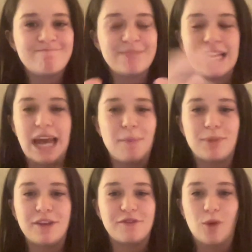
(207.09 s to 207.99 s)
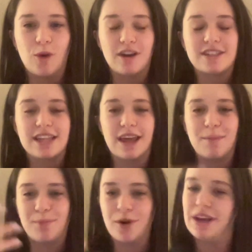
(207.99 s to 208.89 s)
an MP4 to
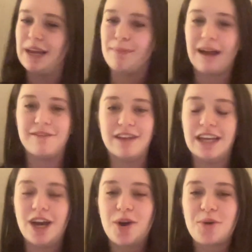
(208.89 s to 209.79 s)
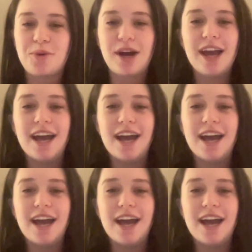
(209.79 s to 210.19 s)
then put in my video,